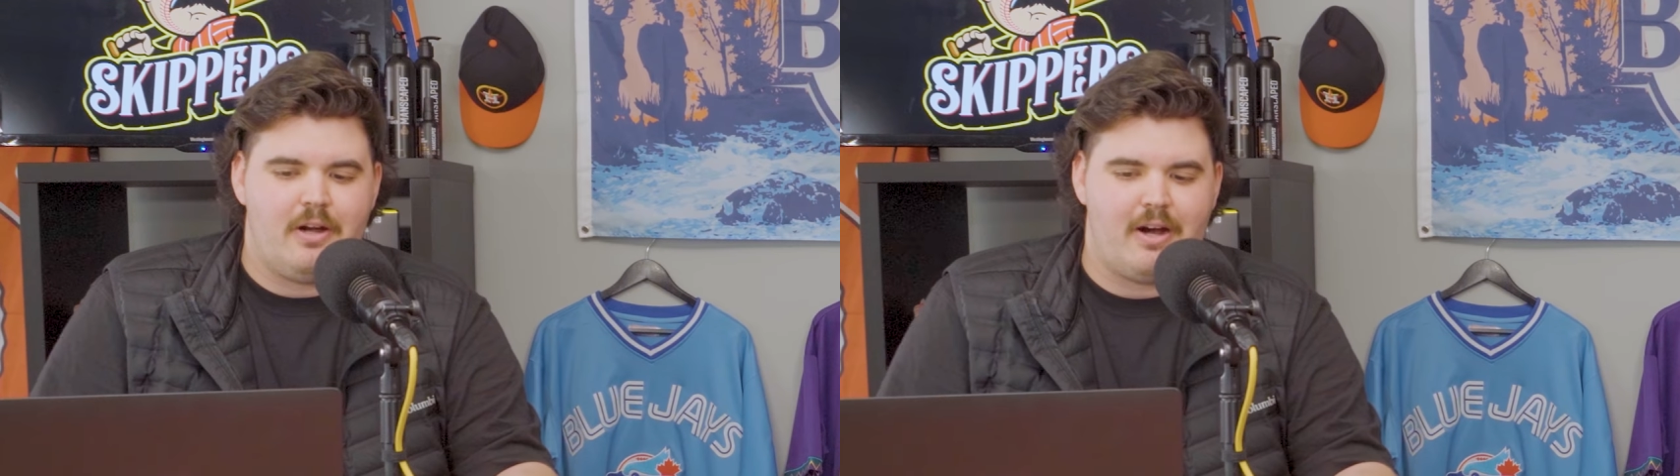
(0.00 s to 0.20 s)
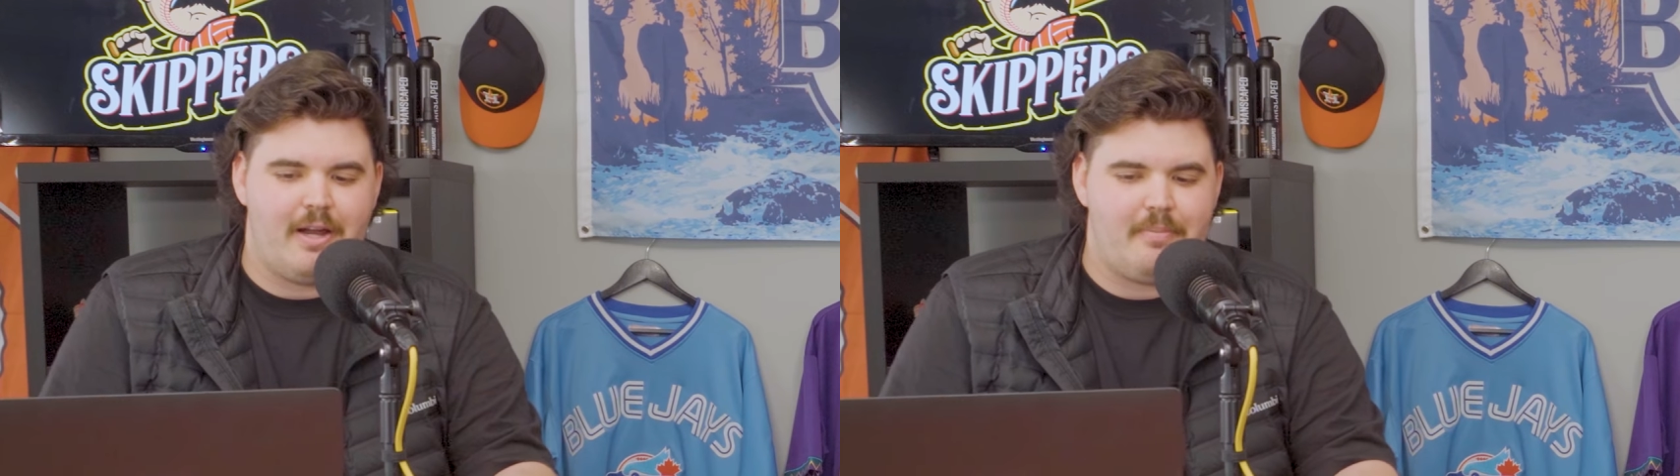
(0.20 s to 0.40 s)

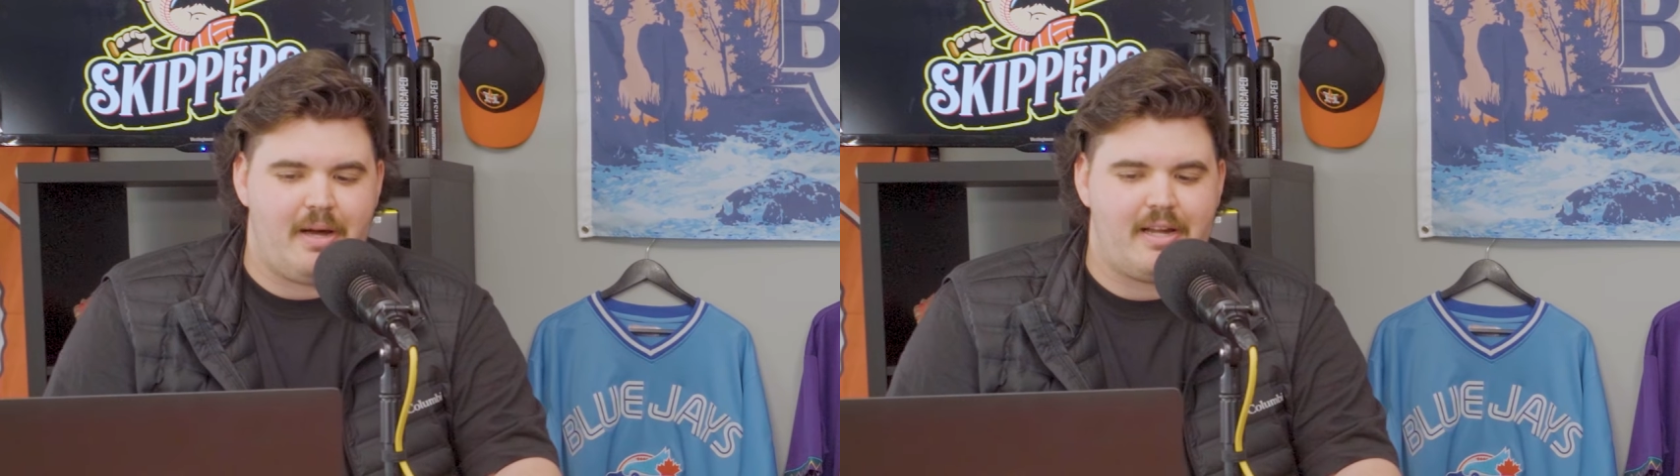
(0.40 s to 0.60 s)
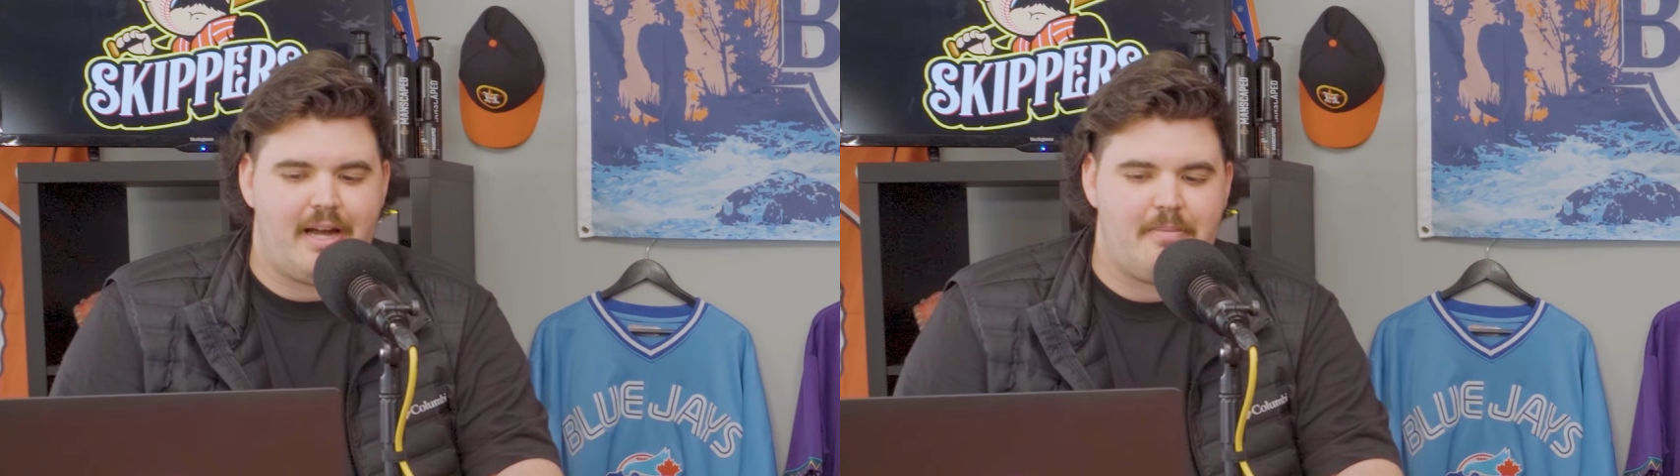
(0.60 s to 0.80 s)
All right,
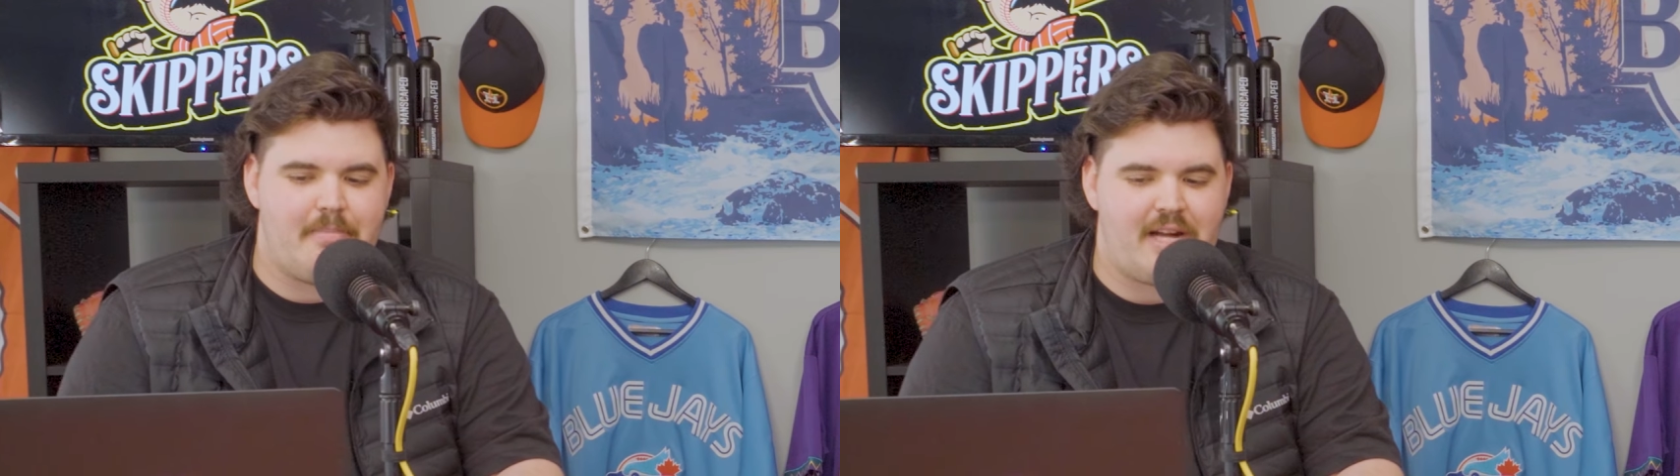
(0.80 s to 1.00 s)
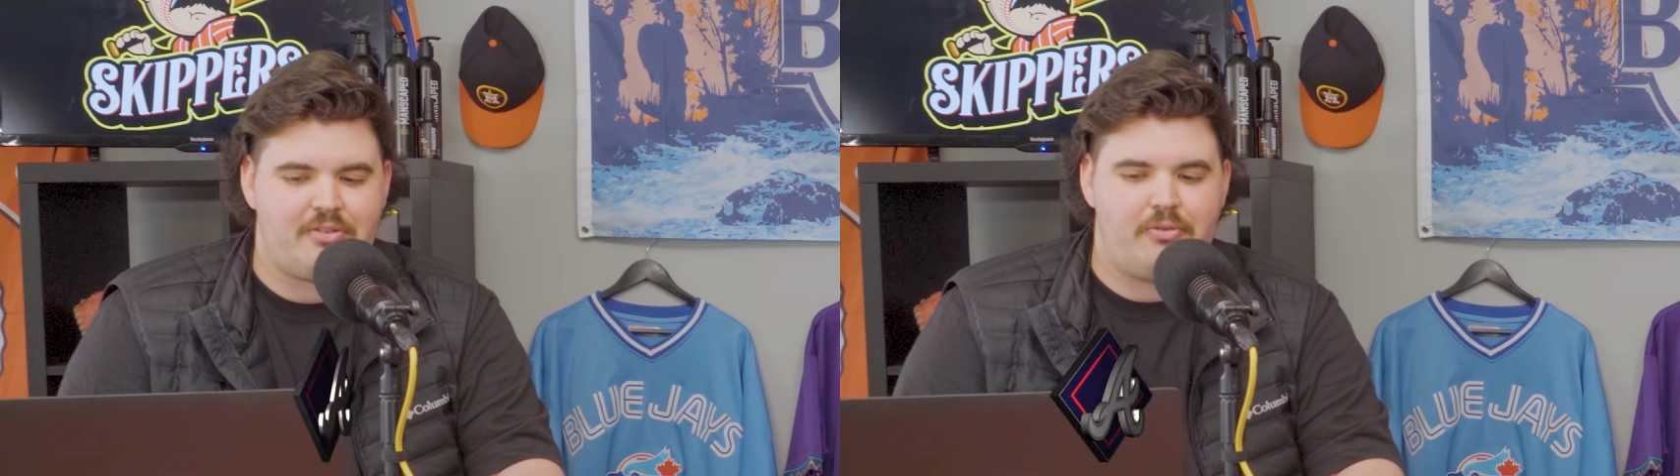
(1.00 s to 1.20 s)
my guy,
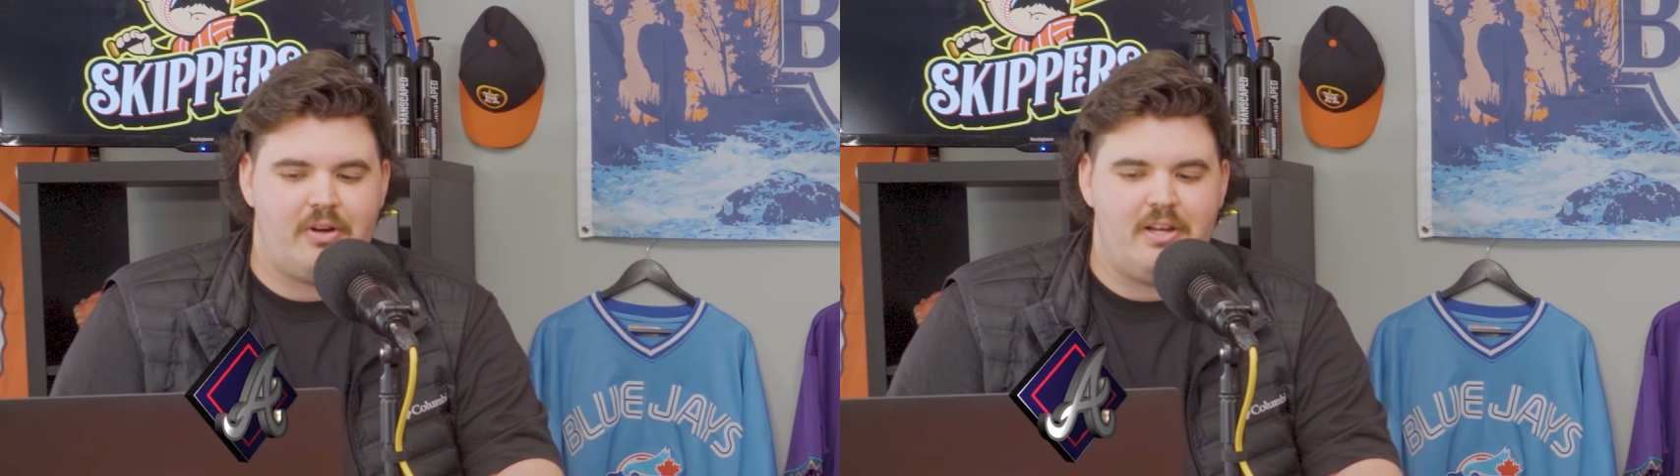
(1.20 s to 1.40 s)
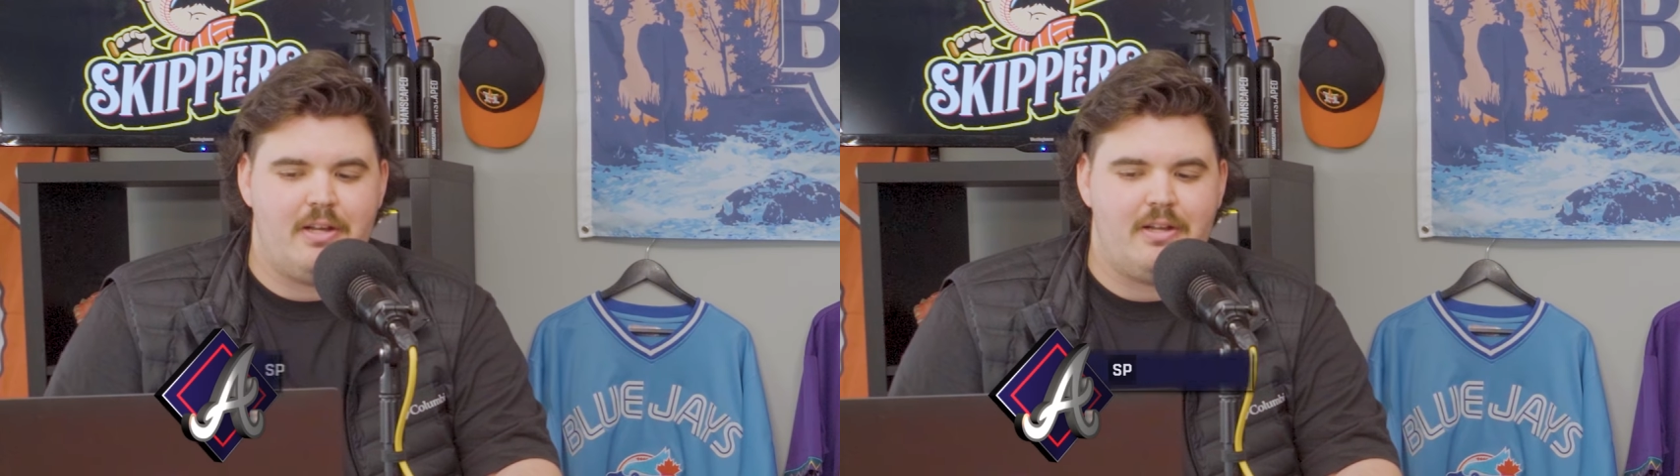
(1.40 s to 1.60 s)
Max
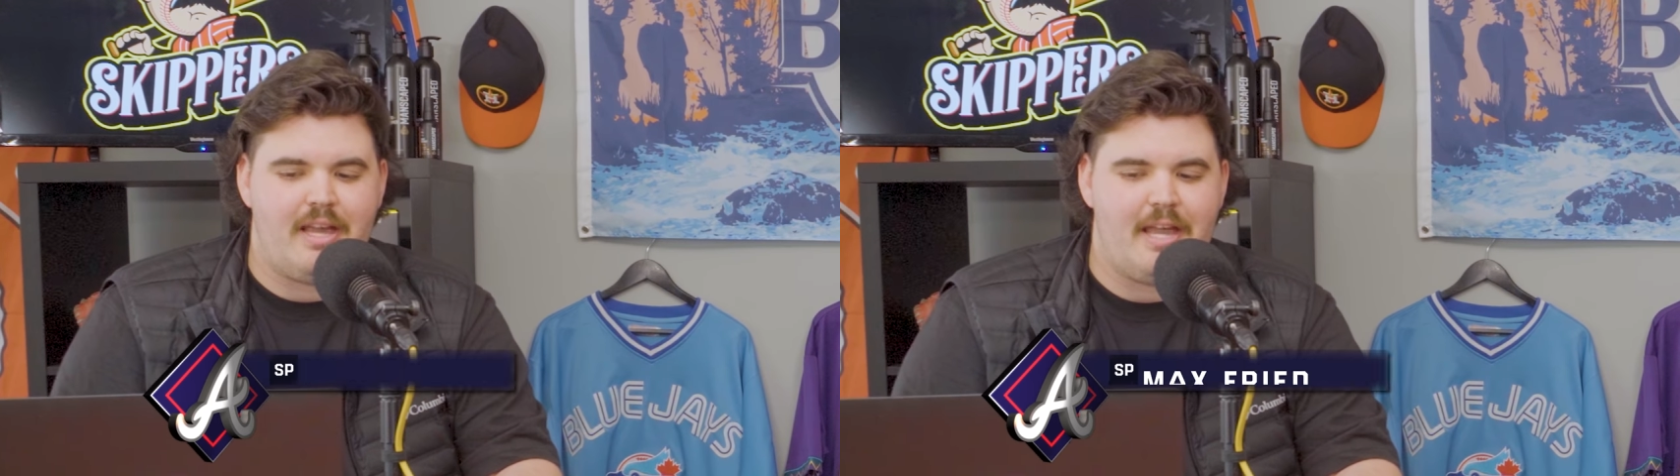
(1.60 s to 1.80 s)
Fried,